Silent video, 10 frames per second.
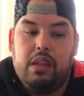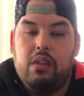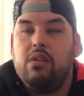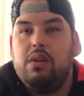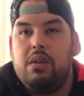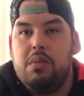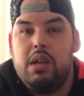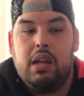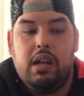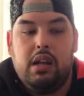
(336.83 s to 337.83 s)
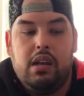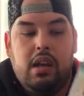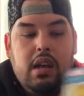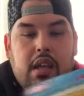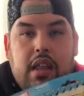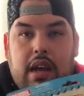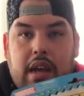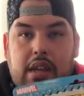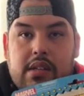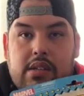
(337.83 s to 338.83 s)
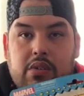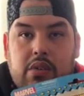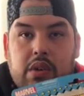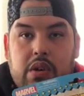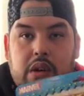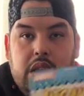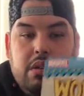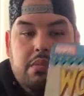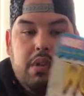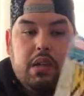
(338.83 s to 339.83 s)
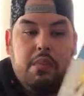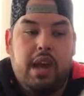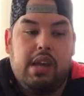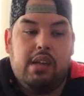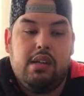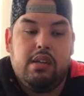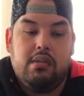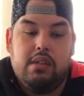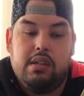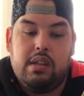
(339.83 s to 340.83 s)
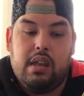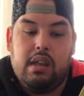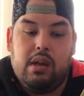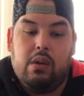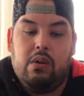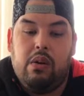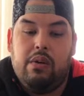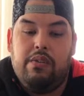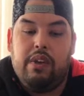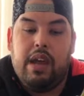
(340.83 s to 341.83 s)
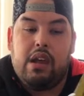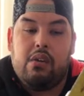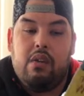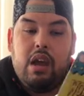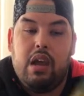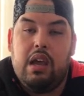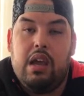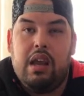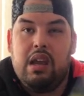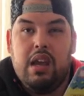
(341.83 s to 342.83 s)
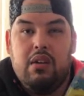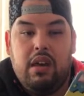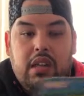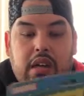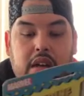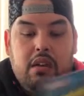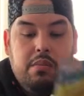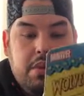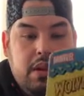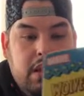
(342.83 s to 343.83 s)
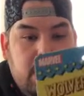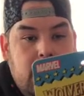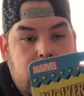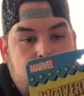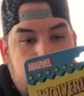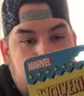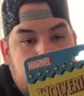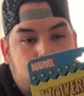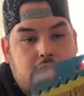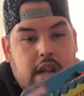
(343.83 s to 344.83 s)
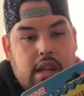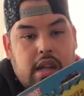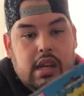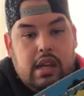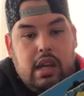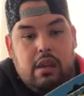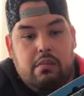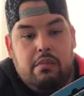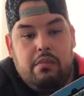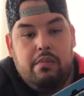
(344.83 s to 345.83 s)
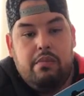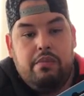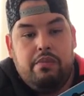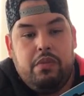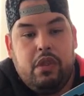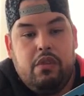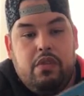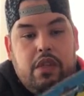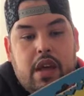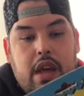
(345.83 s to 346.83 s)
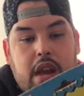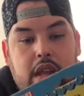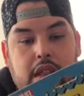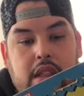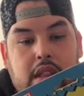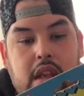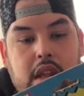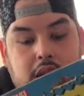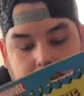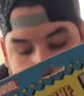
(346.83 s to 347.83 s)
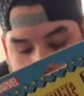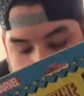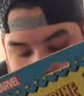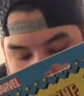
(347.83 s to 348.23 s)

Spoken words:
you know what I mean, like that kind of silver in the package. It's like a black gray. I don't like that color, but I did get him for that, and I did. Oh, there's a